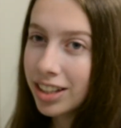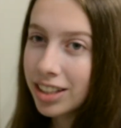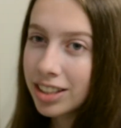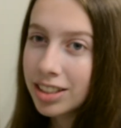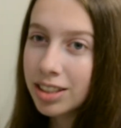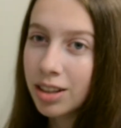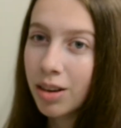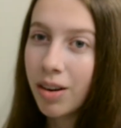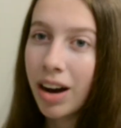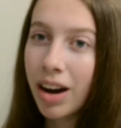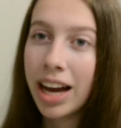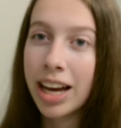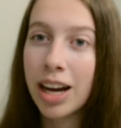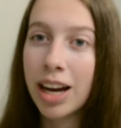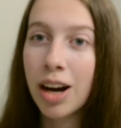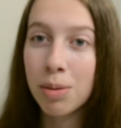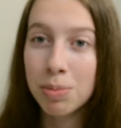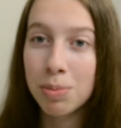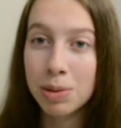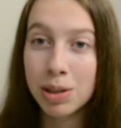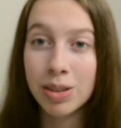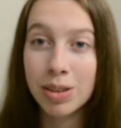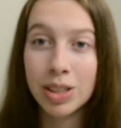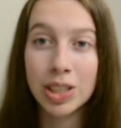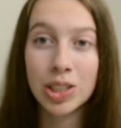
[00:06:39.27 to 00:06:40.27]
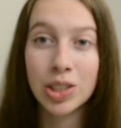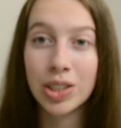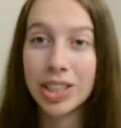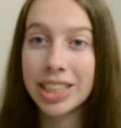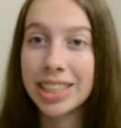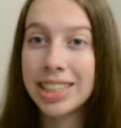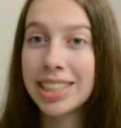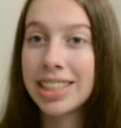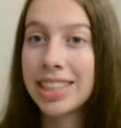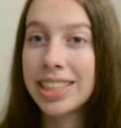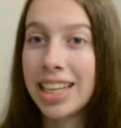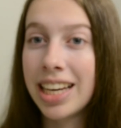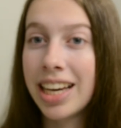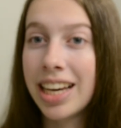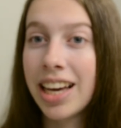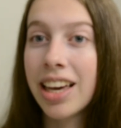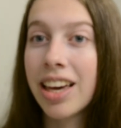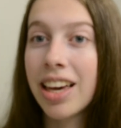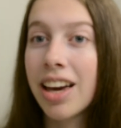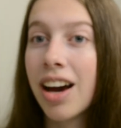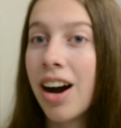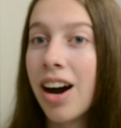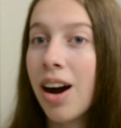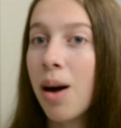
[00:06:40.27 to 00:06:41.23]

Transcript: So I hope you enjoyed seeing